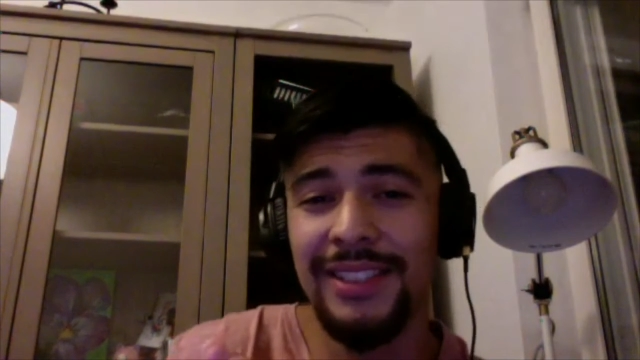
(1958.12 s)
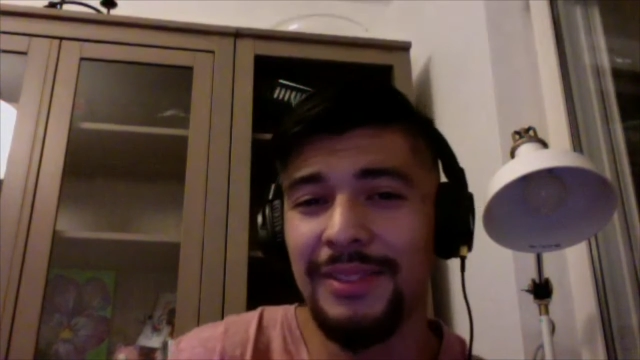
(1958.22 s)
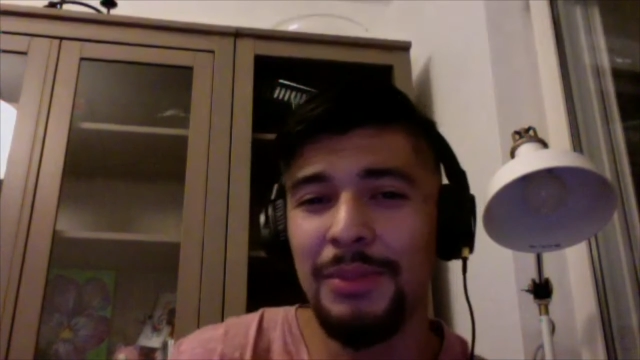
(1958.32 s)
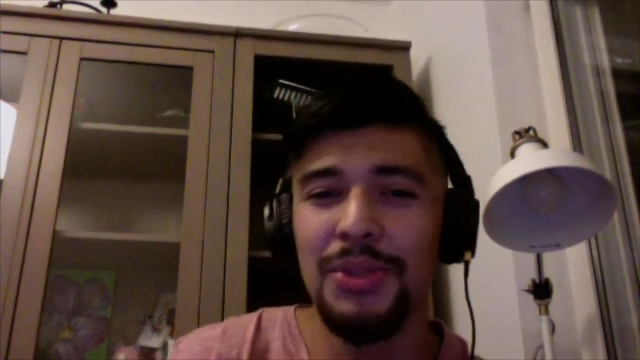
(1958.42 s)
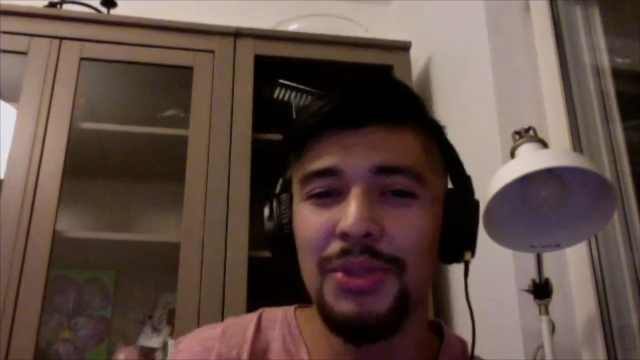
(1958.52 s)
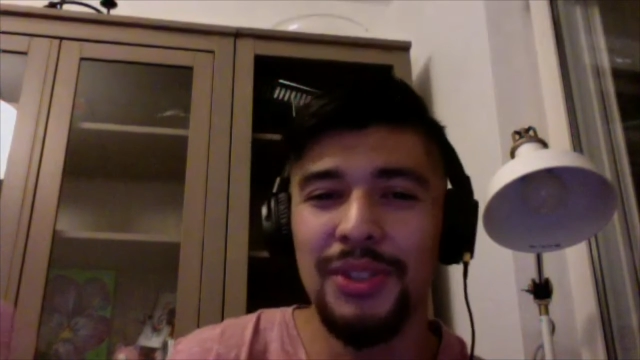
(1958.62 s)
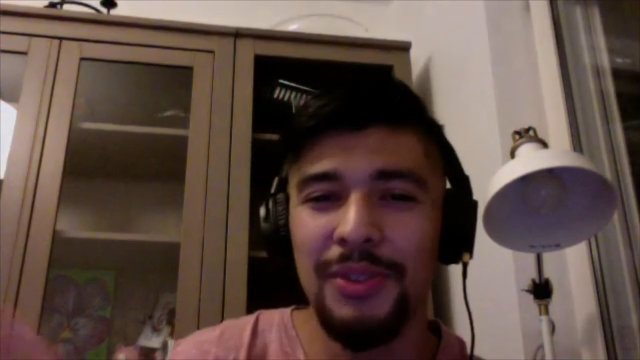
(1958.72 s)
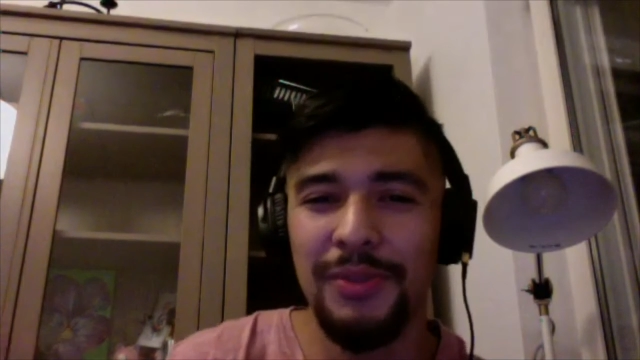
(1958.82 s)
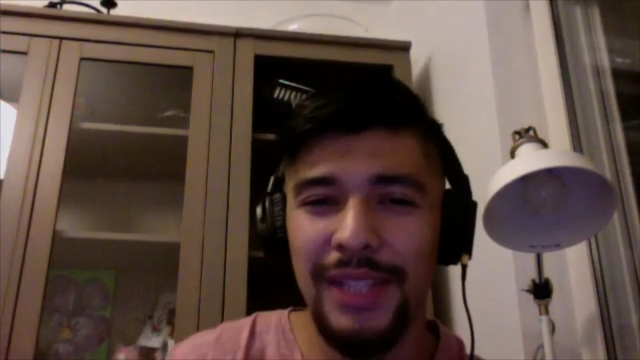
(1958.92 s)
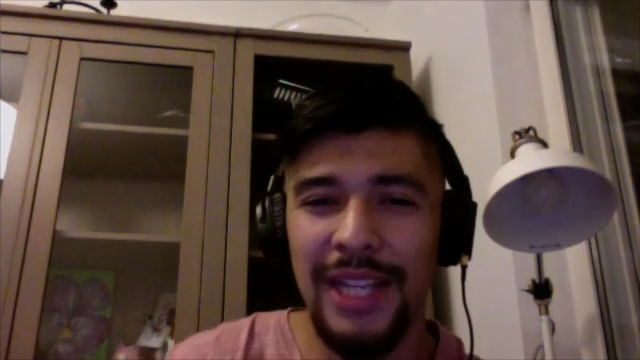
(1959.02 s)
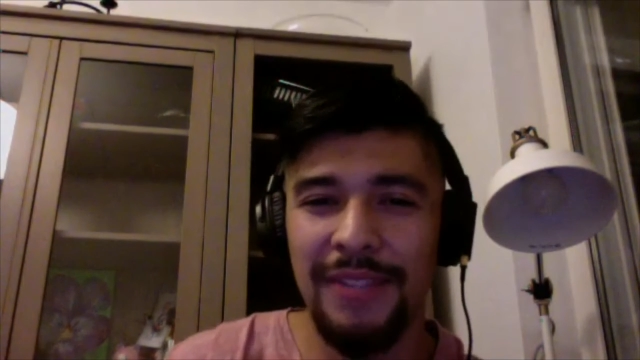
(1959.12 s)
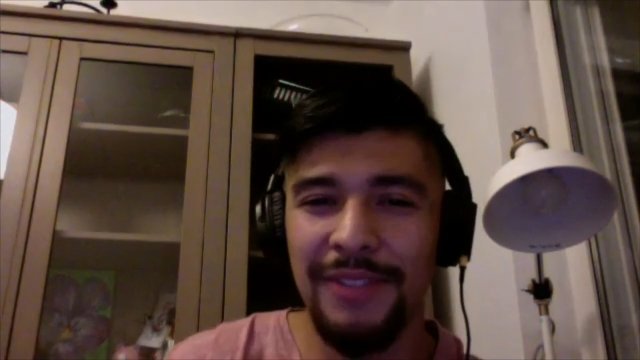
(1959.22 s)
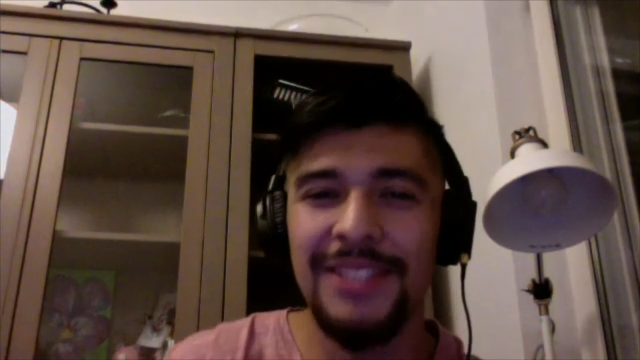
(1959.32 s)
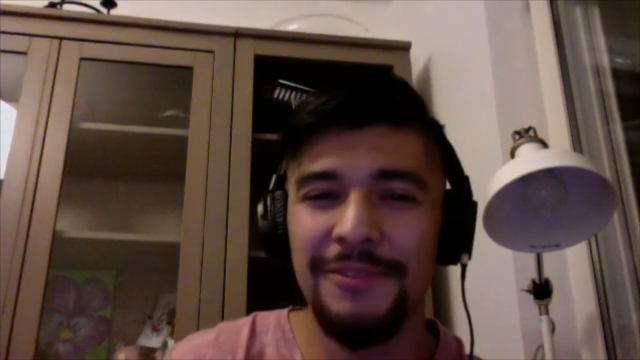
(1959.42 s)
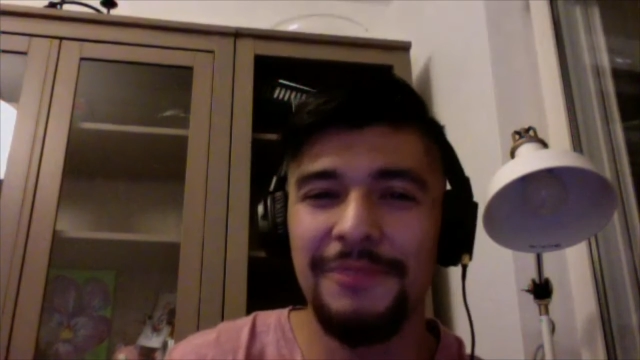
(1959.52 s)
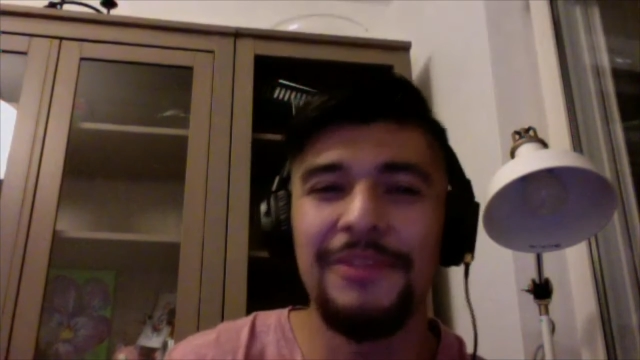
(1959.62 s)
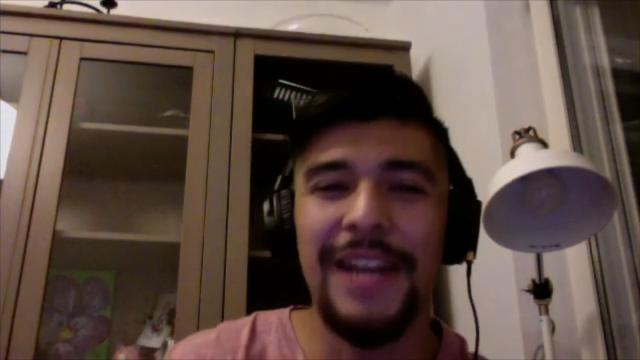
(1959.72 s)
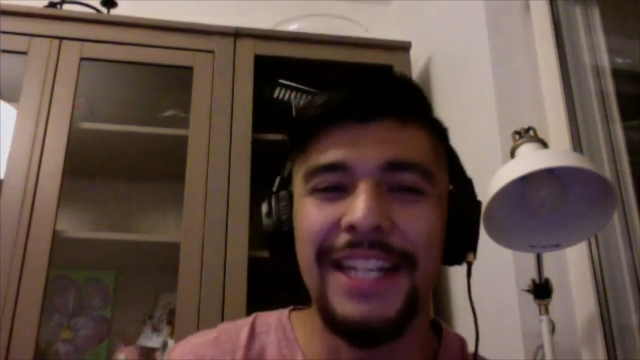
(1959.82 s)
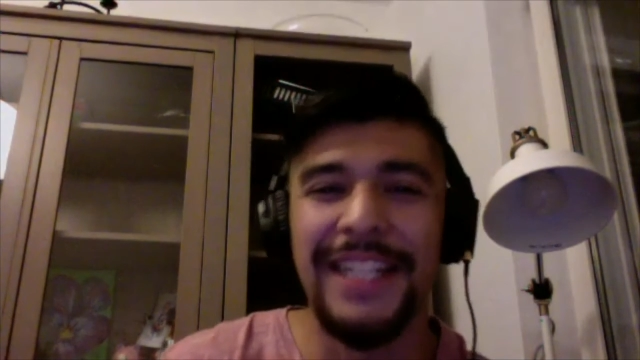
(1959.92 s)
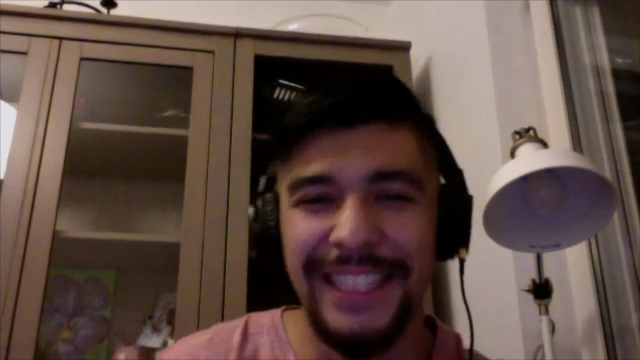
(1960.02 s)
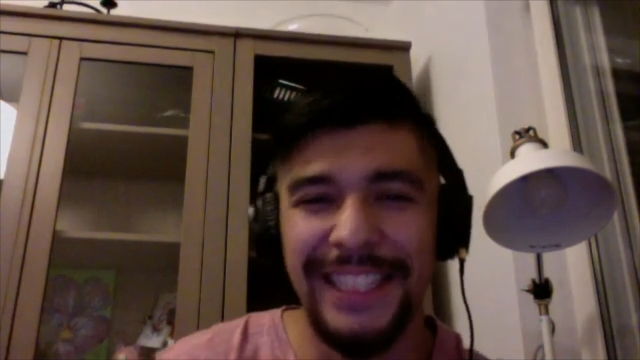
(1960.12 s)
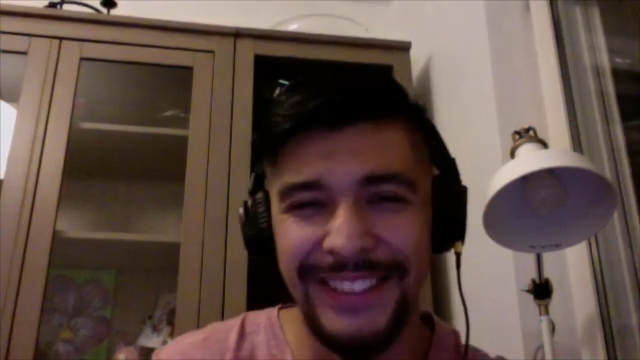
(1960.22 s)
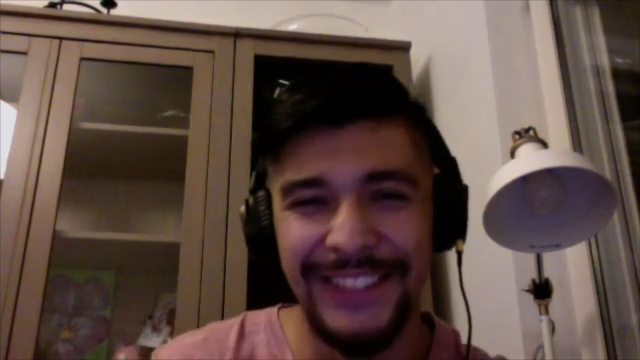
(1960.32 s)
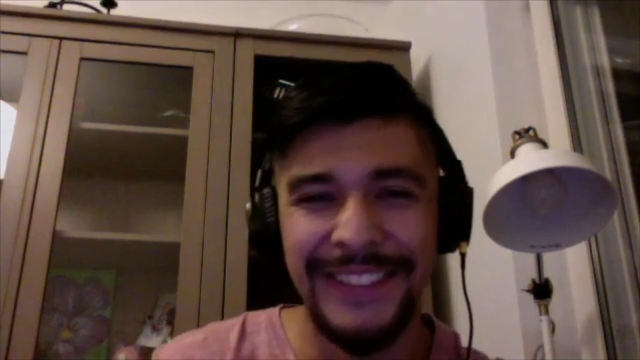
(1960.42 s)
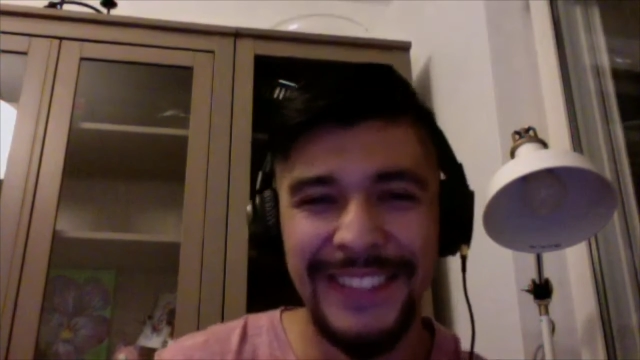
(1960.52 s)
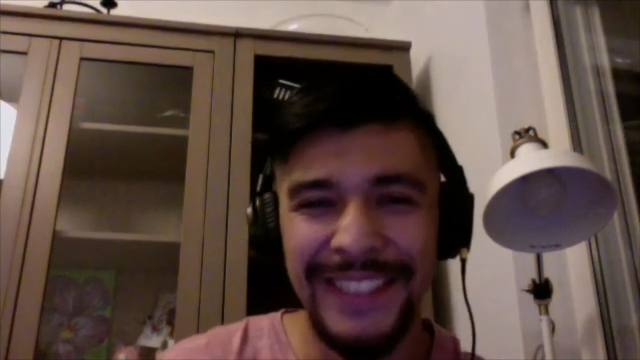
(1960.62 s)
Most of life is fighting, so